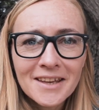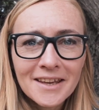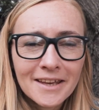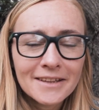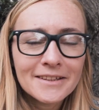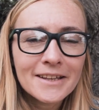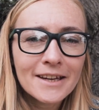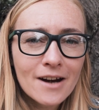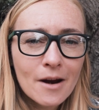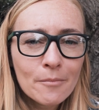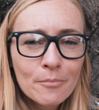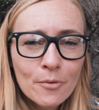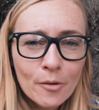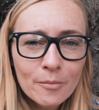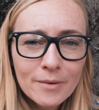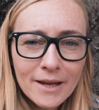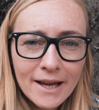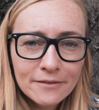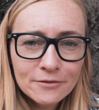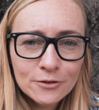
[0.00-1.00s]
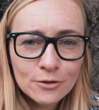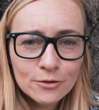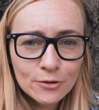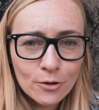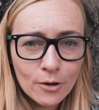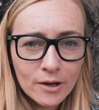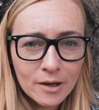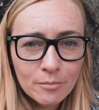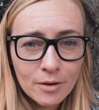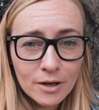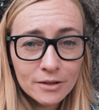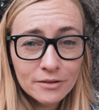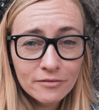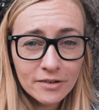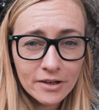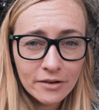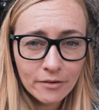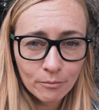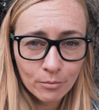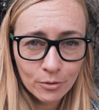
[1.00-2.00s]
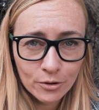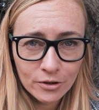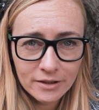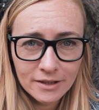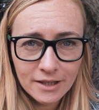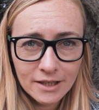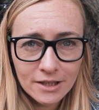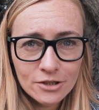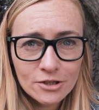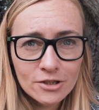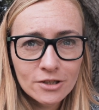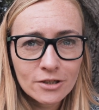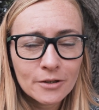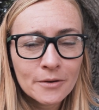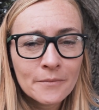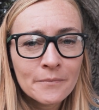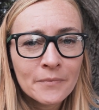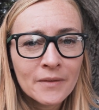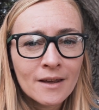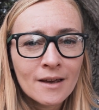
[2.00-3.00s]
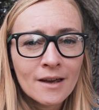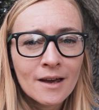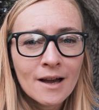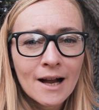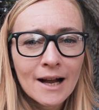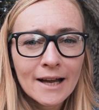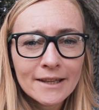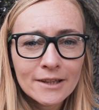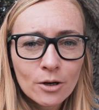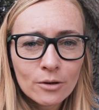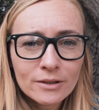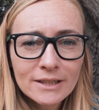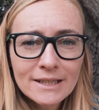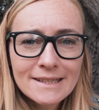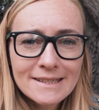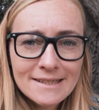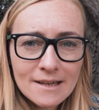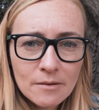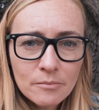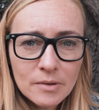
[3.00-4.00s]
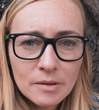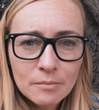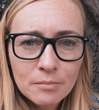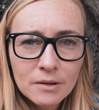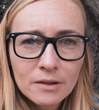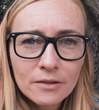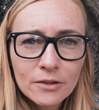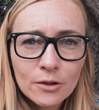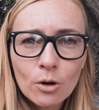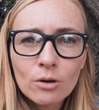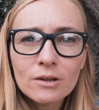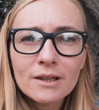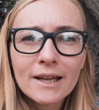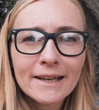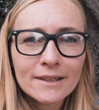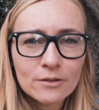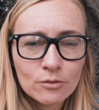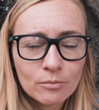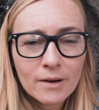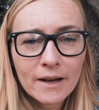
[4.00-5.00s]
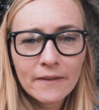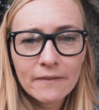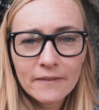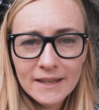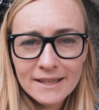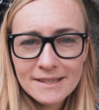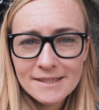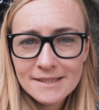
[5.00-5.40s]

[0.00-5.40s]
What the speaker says: And here I probably have to talk about a very important issue. I know that some people don't like to buy things